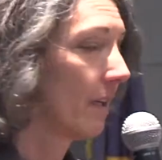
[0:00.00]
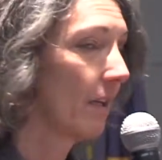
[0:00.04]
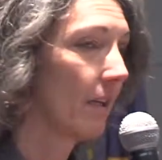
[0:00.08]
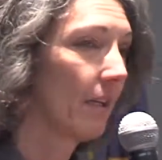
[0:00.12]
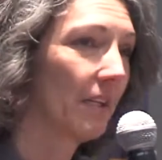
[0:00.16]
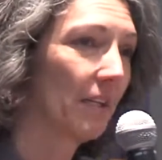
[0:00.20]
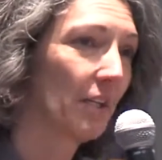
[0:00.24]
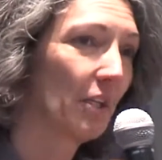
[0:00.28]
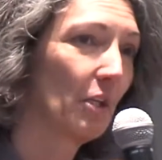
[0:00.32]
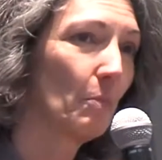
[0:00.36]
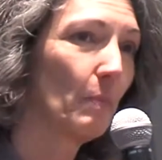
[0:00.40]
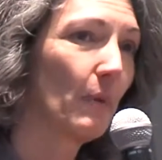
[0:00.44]

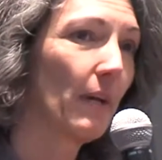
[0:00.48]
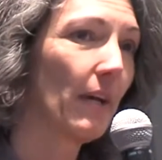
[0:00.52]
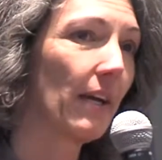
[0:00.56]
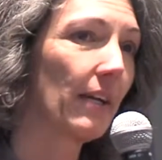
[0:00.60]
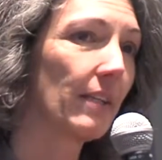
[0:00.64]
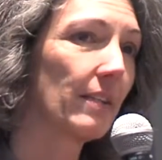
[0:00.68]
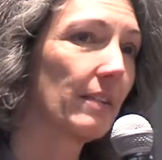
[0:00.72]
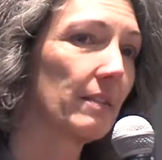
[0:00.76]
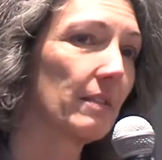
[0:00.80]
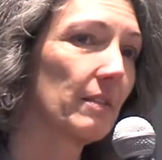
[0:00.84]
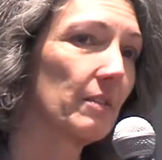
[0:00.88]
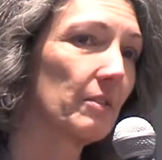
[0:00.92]
And I go
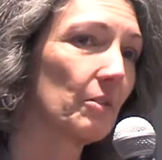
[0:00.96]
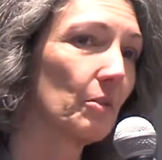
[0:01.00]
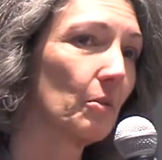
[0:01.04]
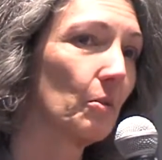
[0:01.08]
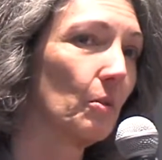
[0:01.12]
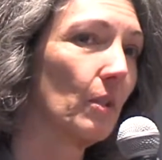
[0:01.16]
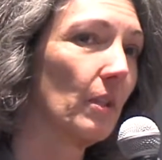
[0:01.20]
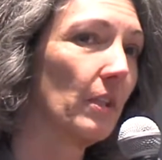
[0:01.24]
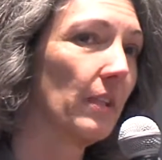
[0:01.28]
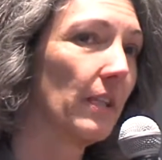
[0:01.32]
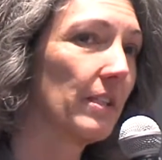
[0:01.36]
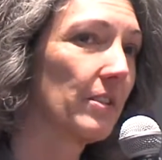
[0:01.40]
back to
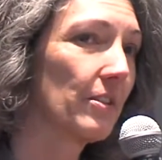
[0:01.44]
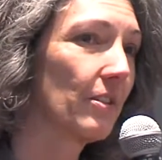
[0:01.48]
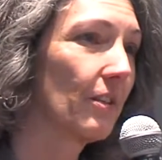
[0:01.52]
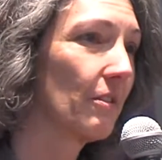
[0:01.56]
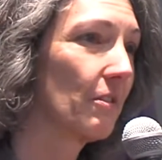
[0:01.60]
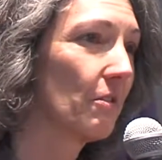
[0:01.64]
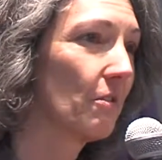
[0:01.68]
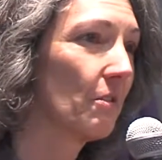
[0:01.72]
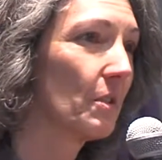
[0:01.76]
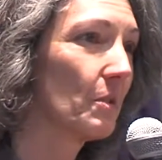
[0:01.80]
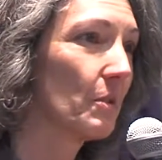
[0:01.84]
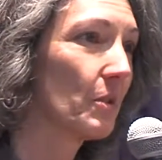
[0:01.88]
school and I
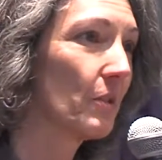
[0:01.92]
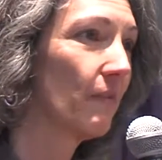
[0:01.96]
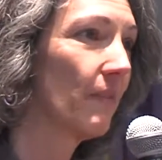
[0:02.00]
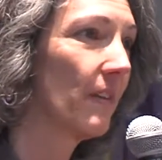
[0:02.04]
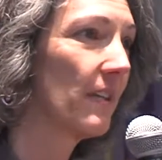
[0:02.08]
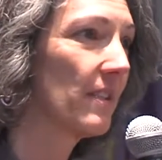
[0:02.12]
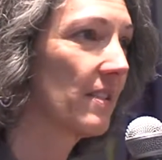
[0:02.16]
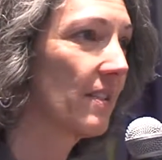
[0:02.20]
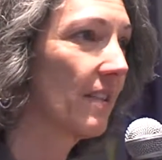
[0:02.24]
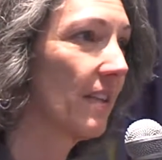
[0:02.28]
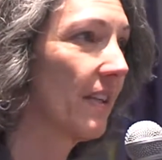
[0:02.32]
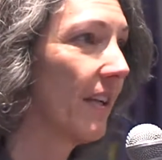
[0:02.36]
start doing some
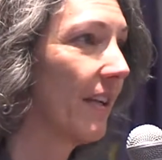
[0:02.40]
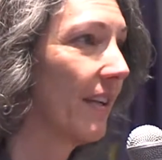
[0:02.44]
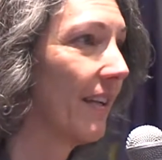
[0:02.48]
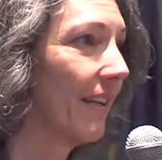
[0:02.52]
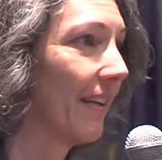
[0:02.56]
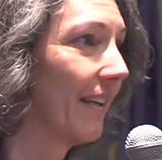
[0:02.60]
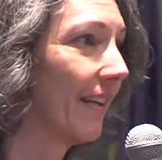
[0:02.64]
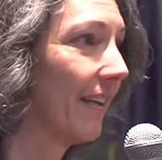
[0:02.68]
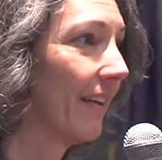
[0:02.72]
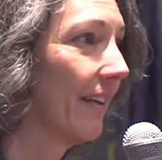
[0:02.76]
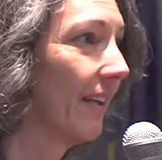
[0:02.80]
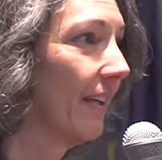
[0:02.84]

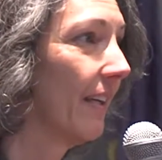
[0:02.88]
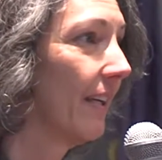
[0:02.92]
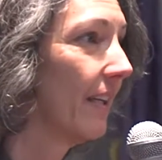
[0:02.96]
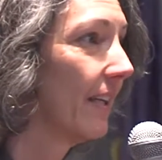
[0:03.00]
investigating.